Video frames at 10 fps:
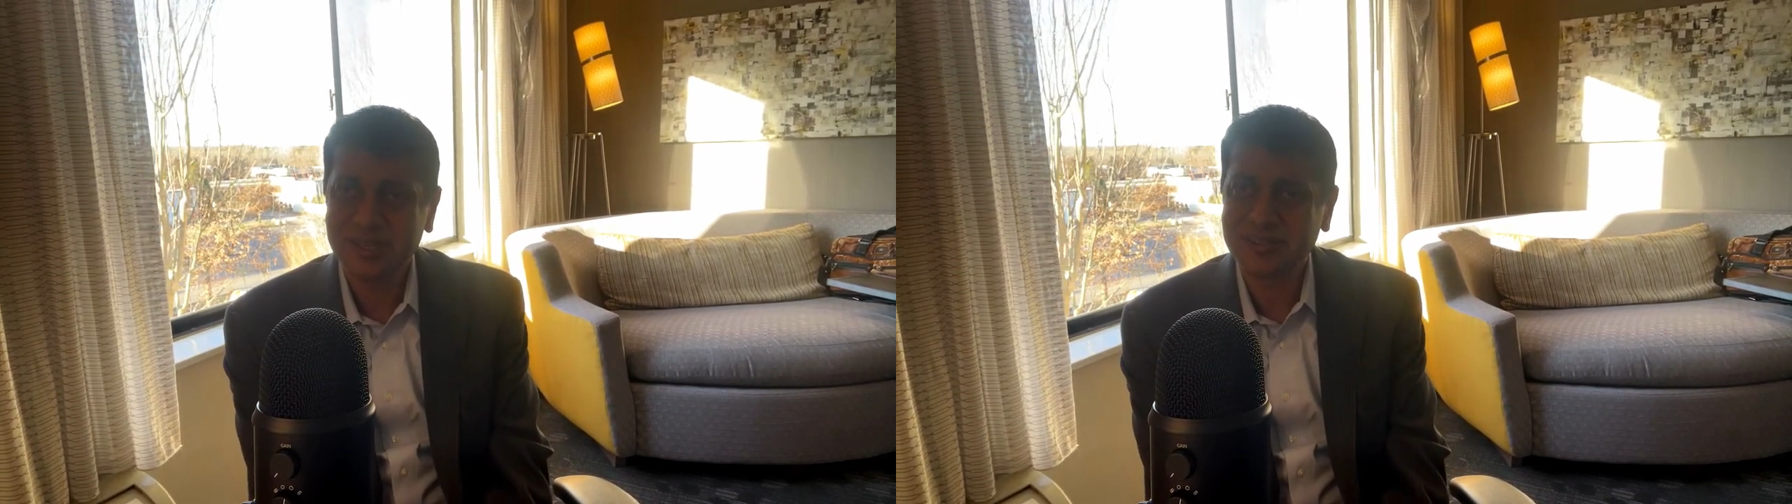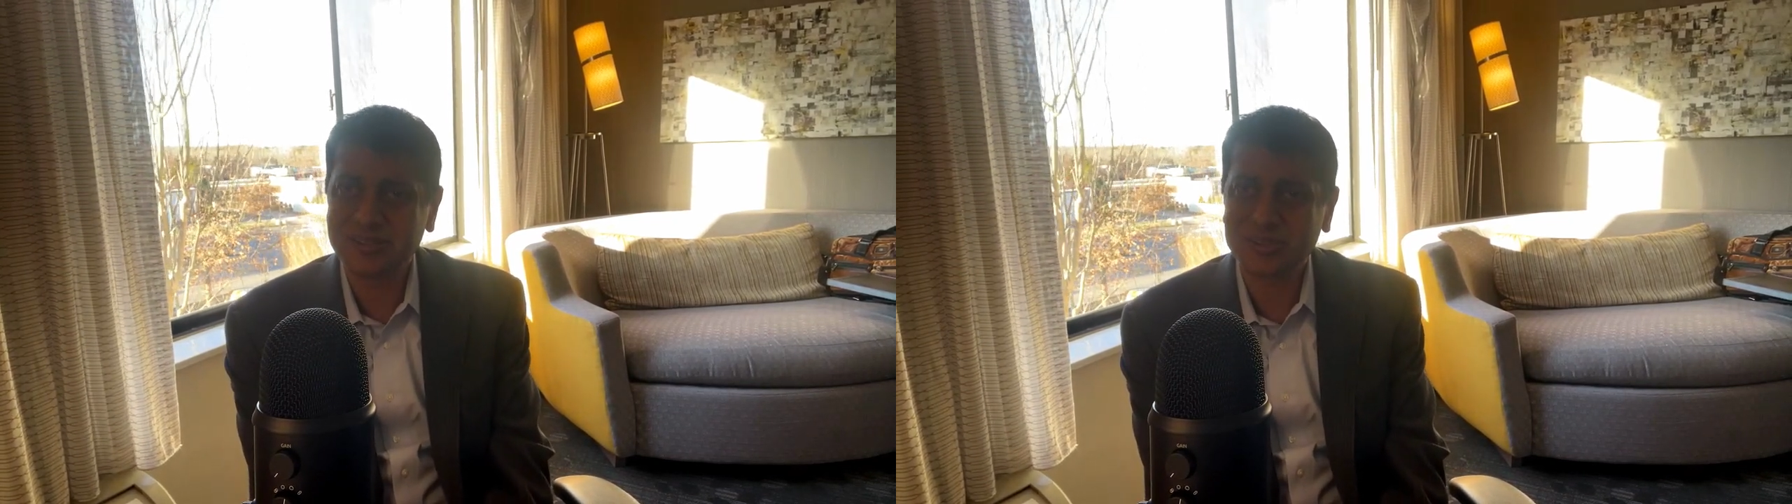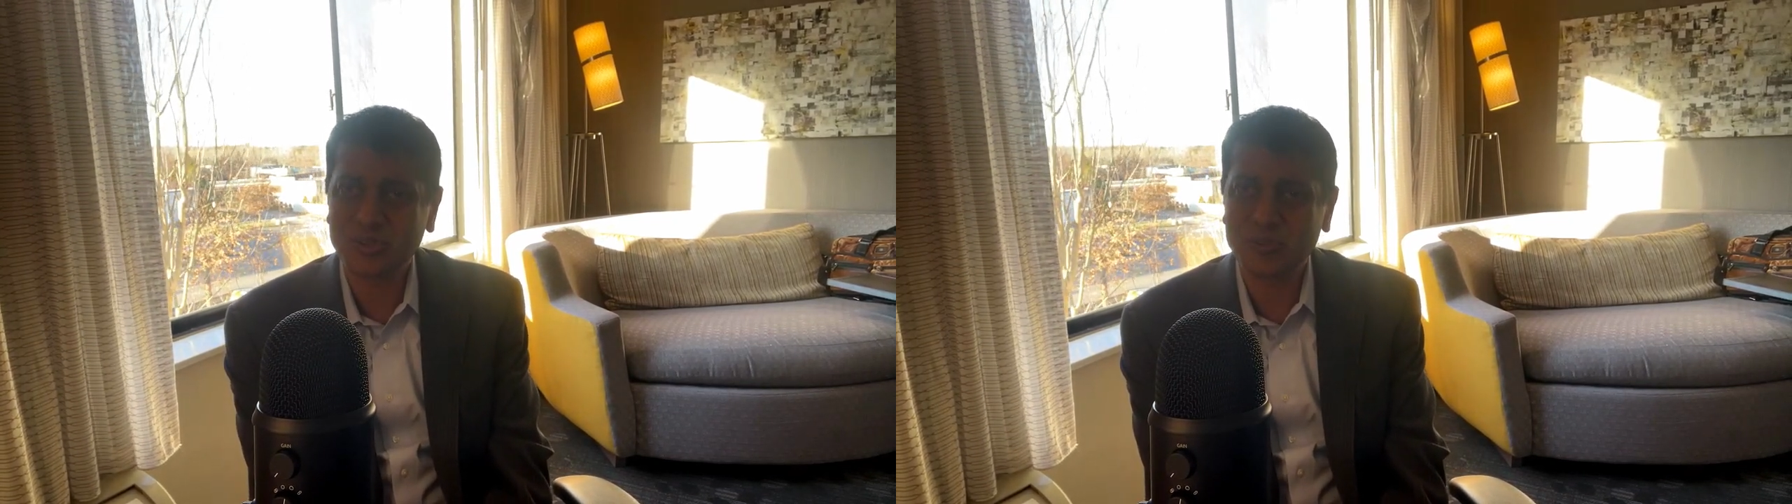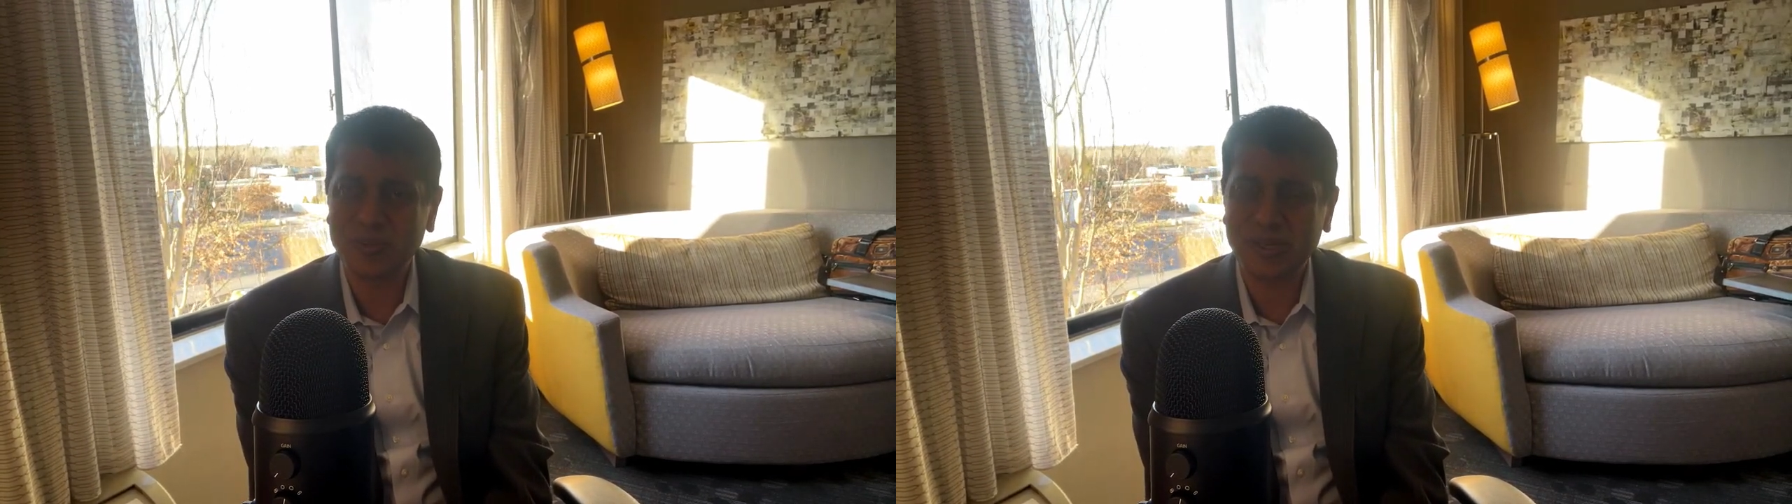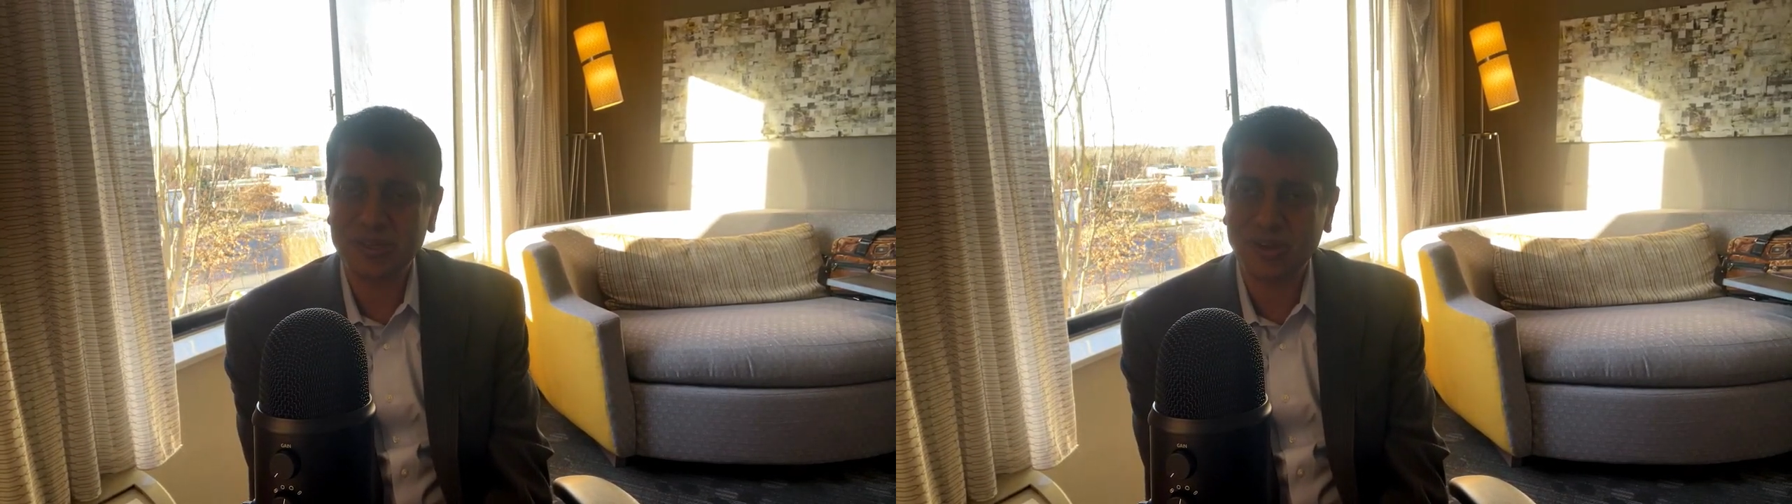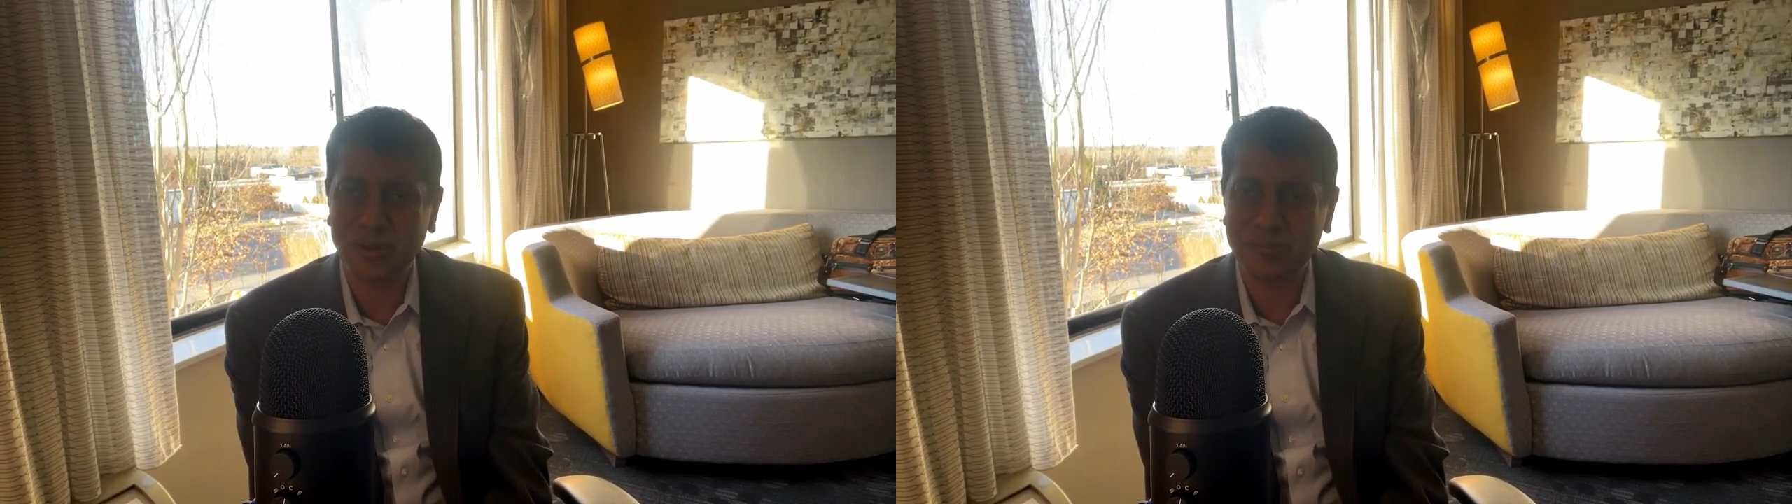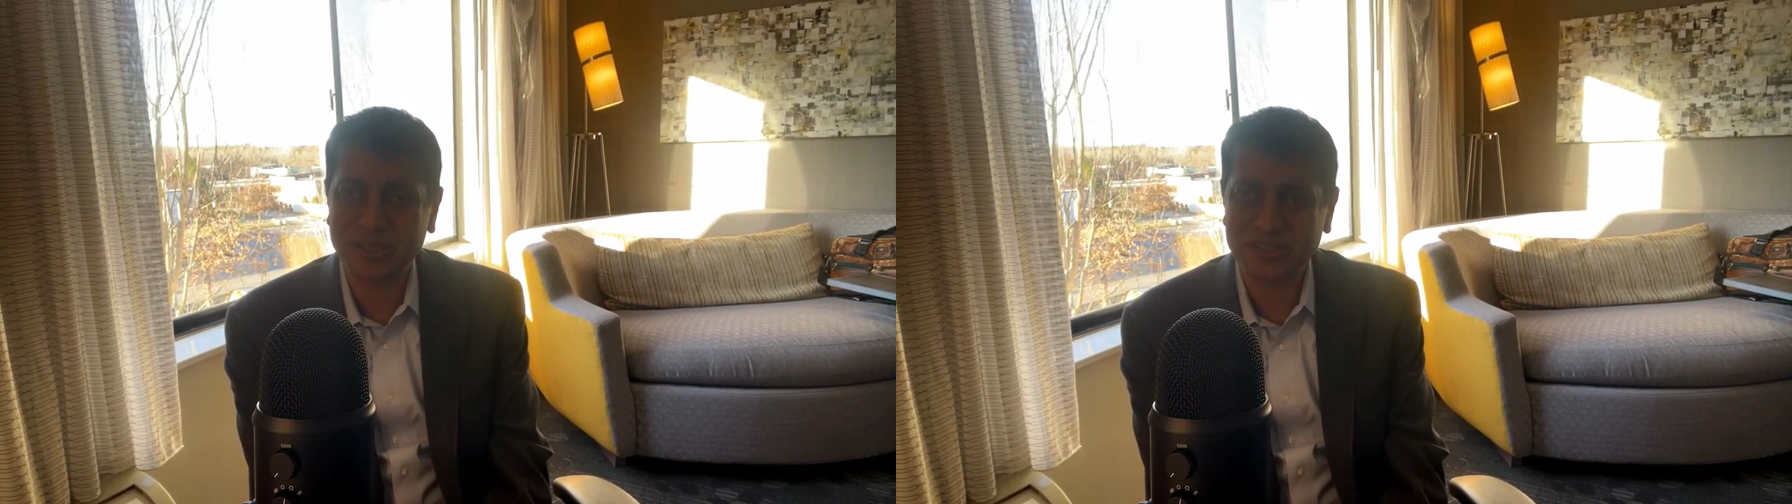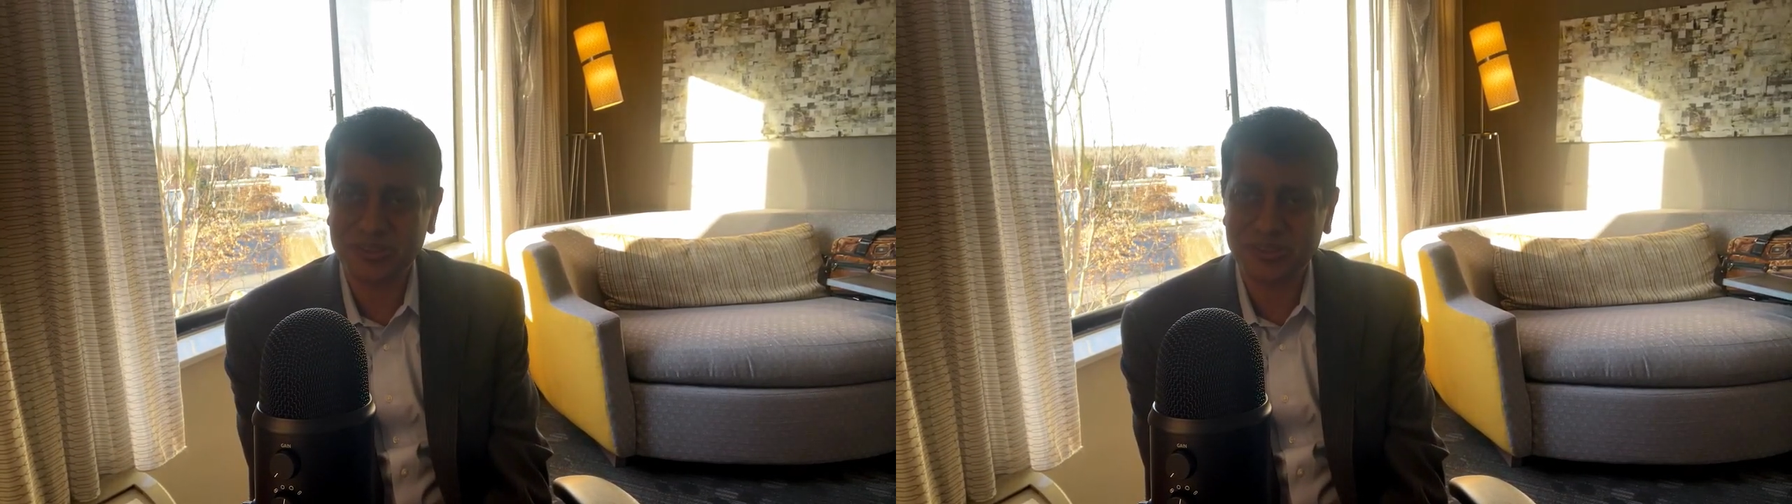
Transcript: This could be a combination